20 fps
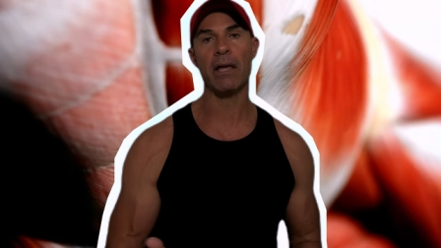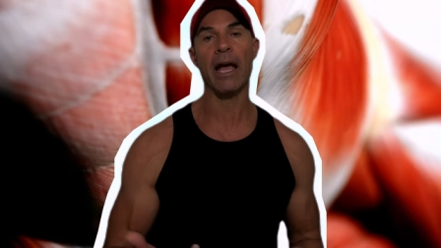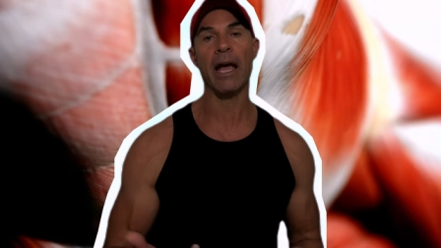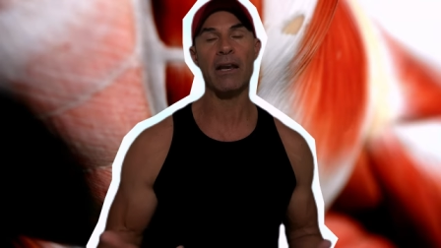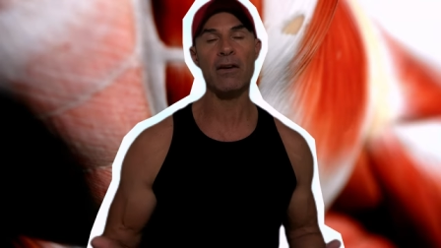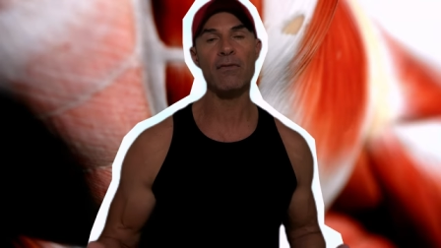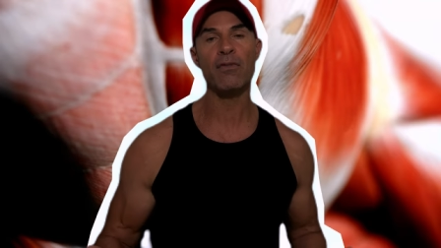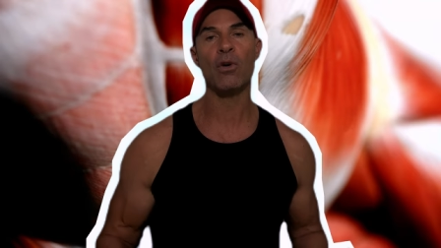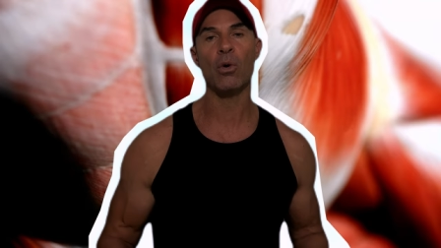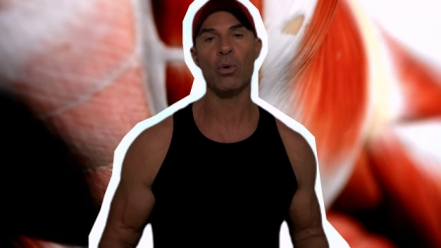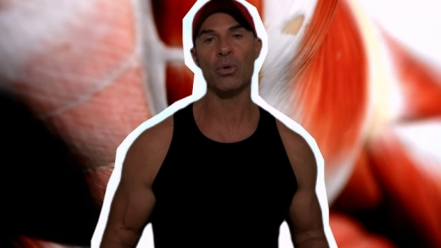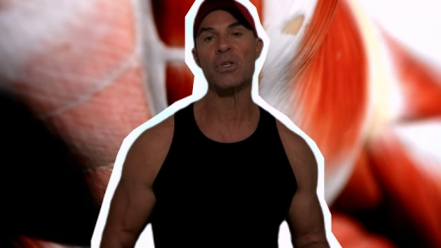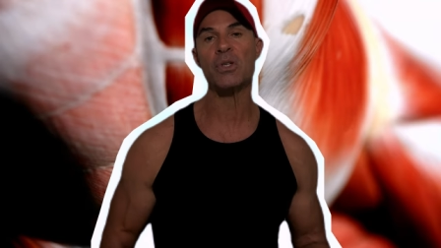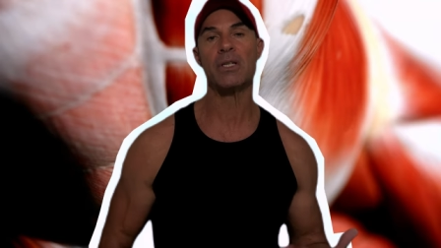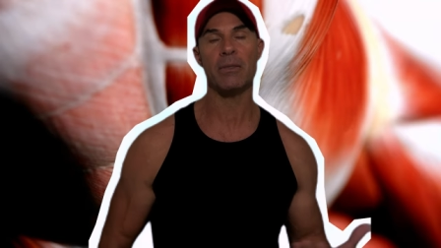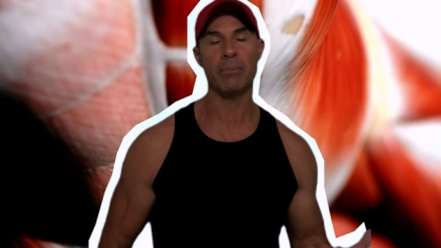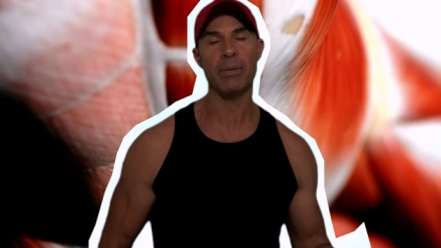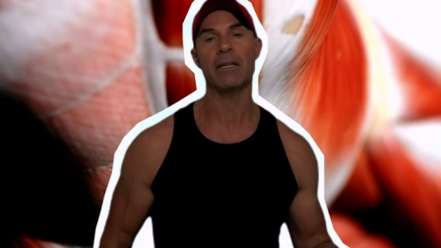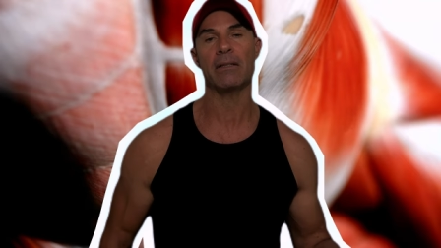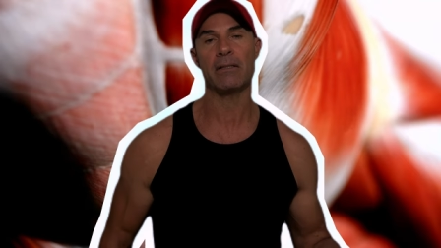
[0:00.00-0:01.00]
and of course
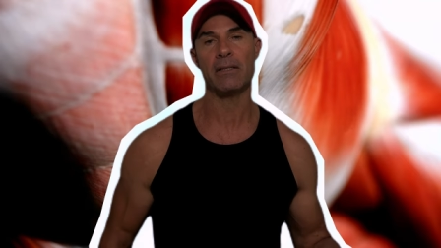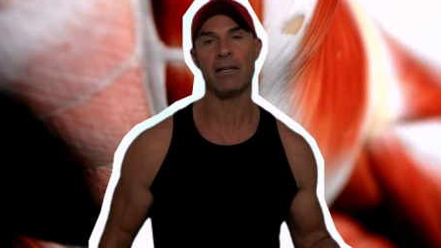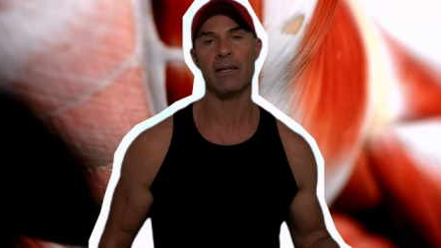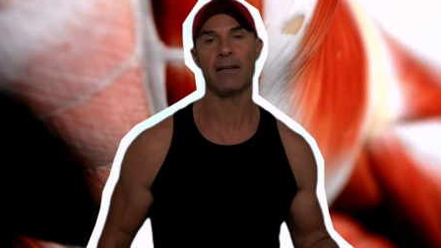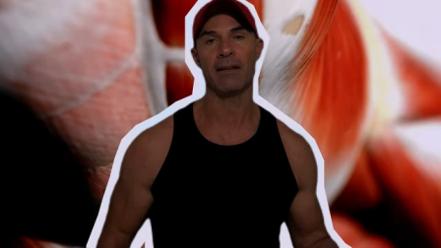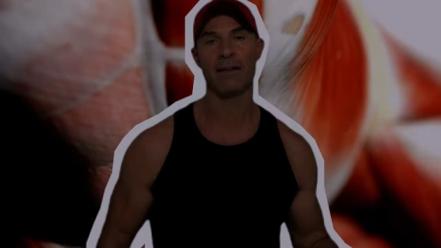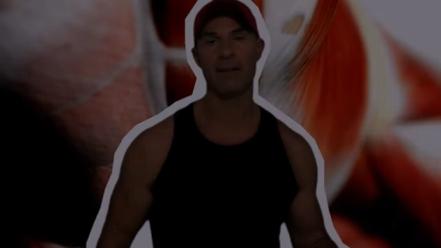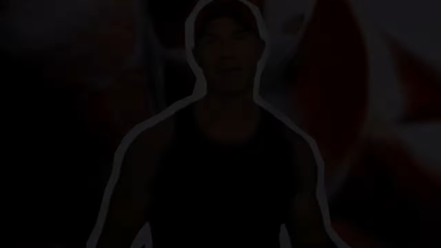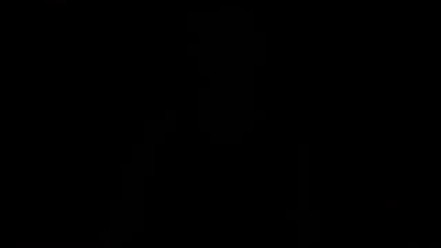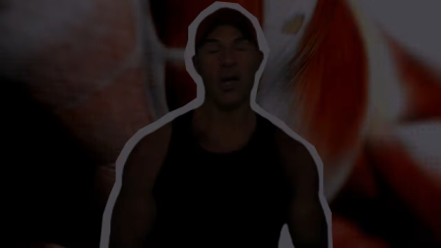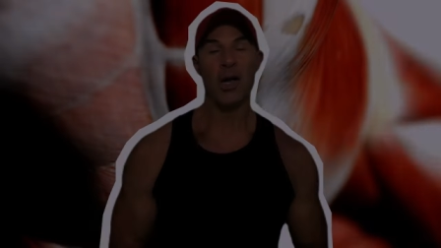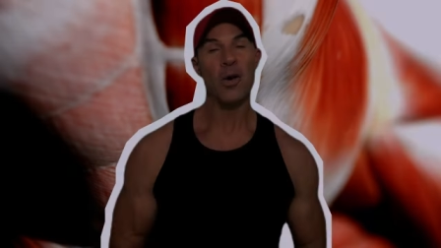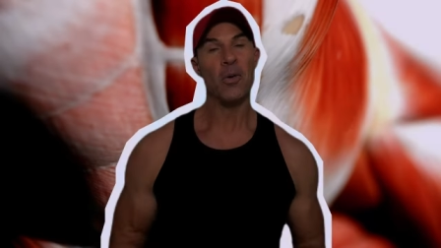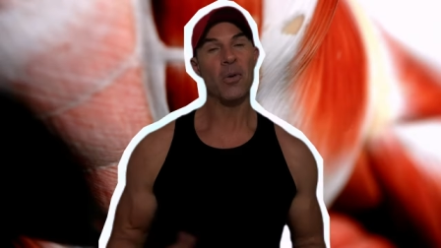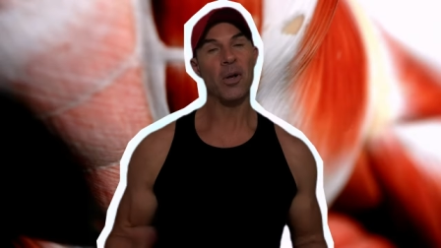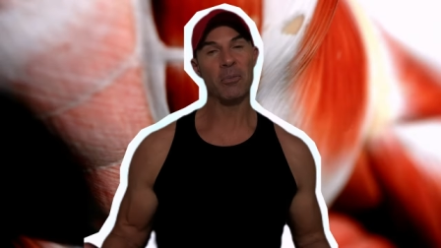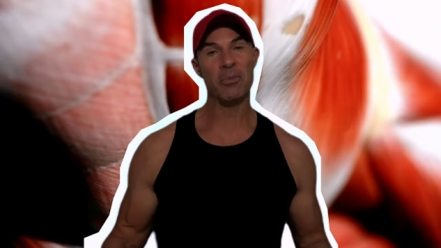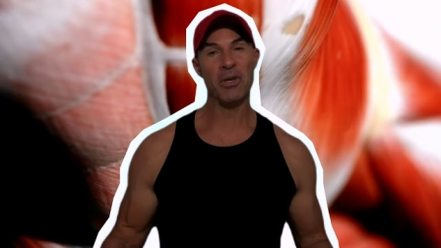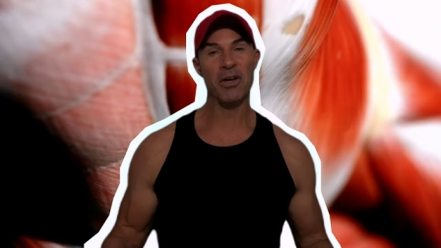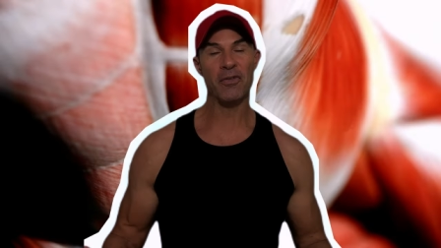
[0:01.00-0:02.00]
stability.
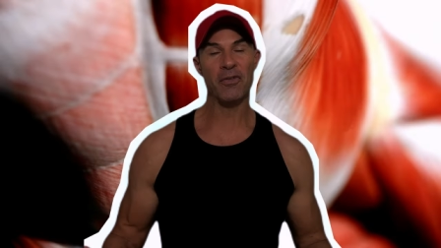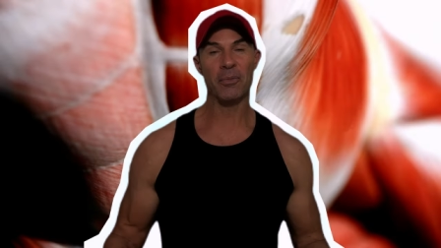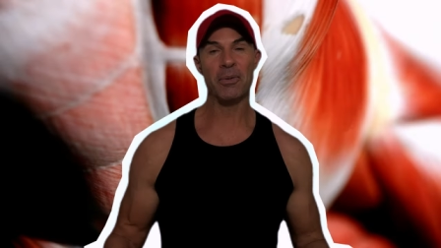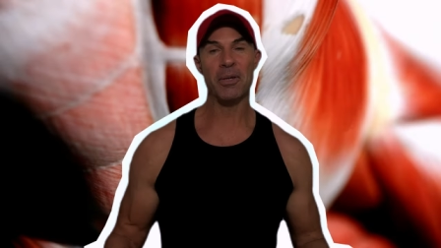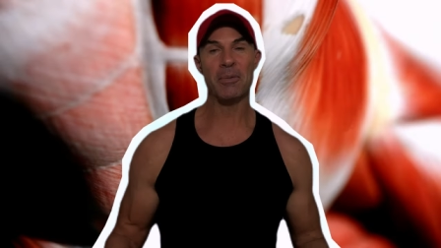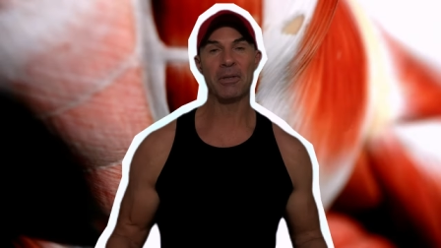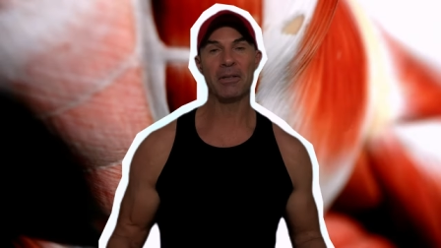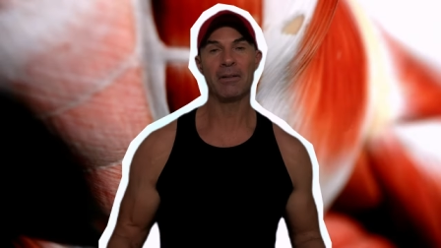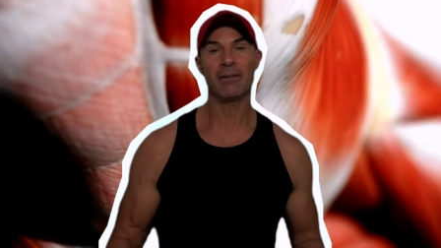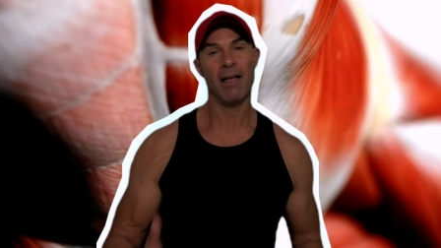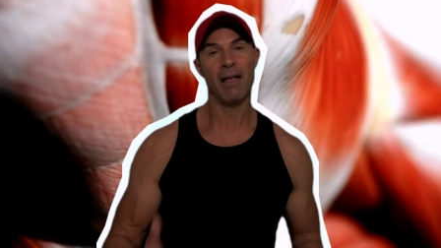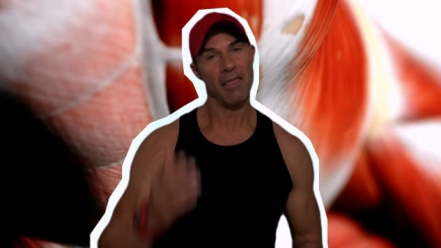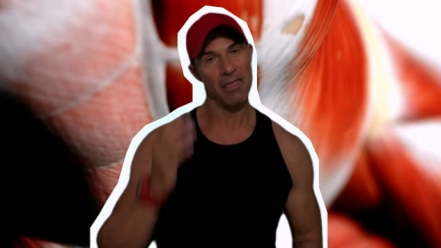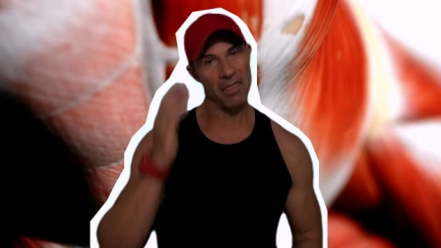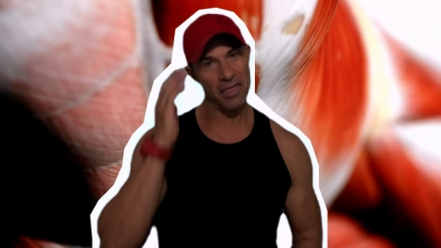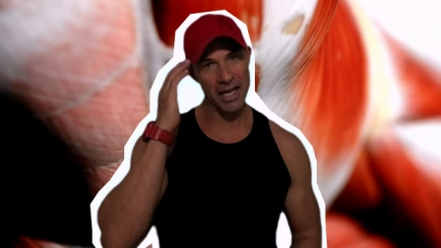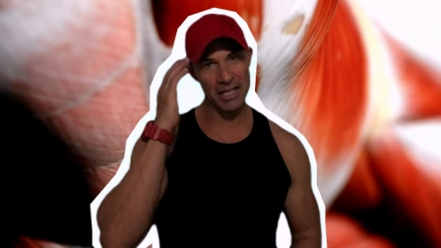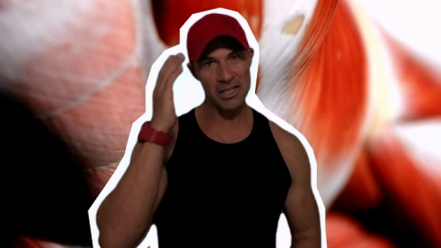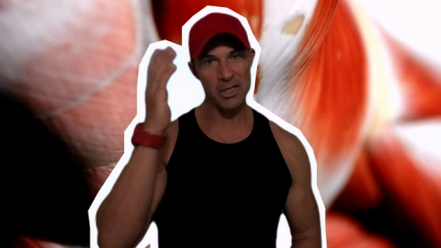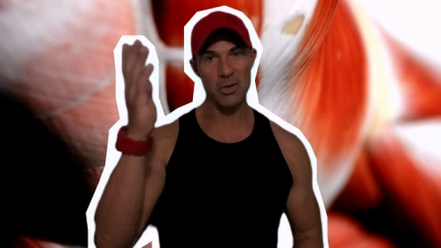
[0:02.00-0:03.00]
Well, beautiful people,
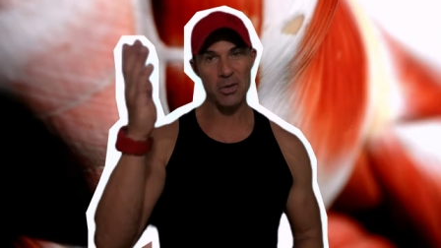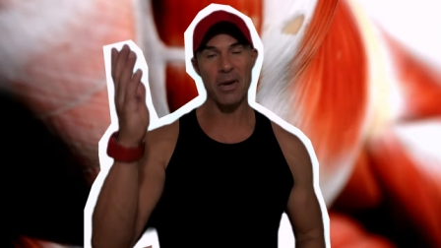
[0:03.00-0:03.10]
that's a